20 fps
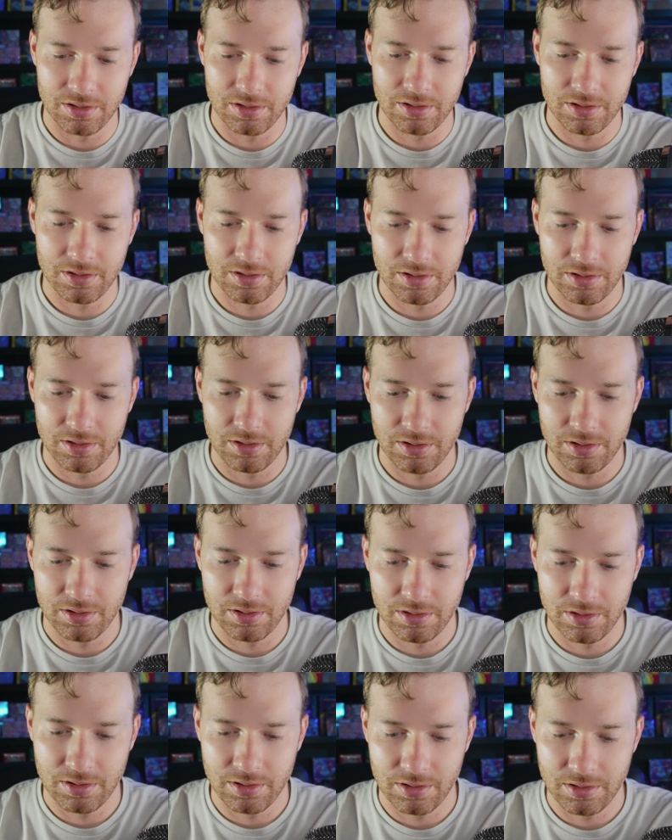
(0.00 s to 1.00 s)

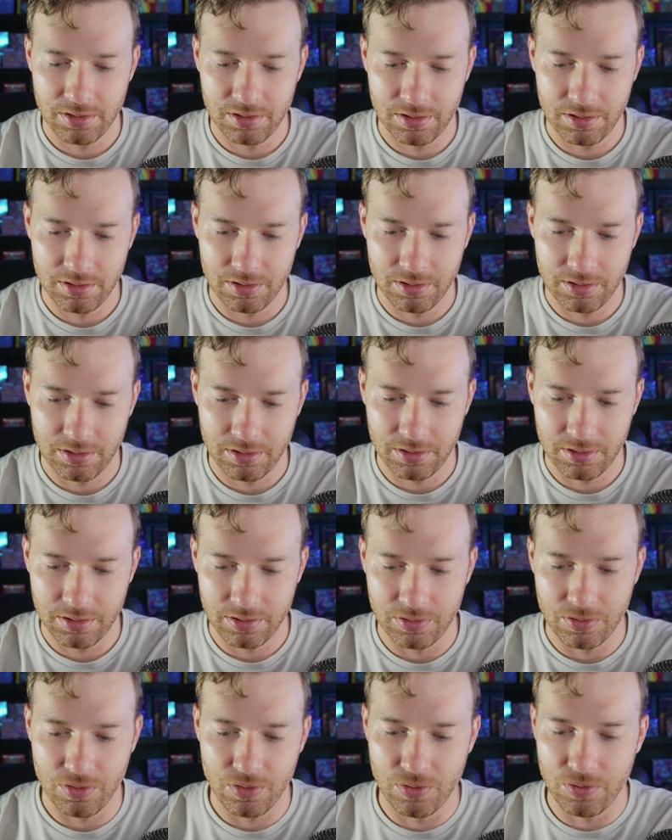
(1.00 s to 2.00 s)

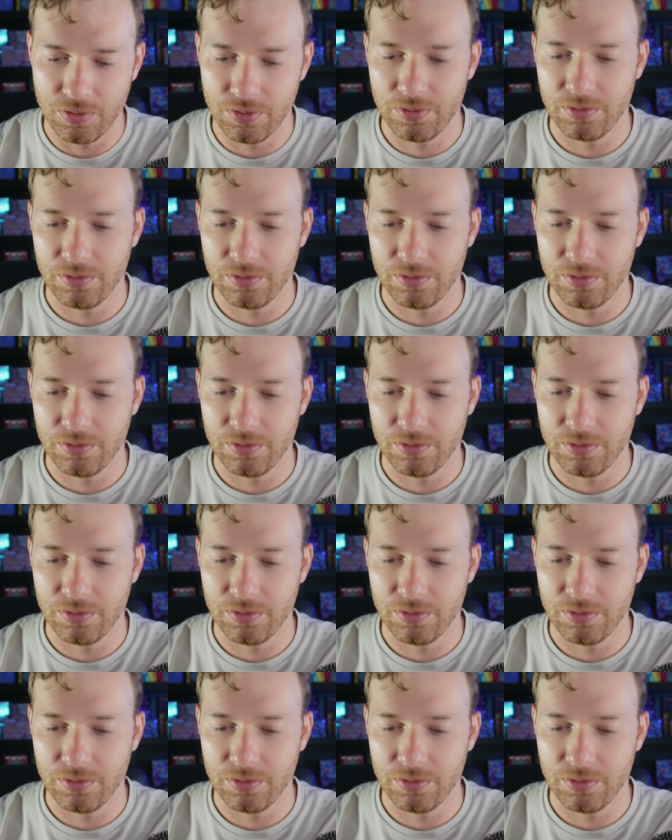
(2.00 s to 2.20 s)
(silence)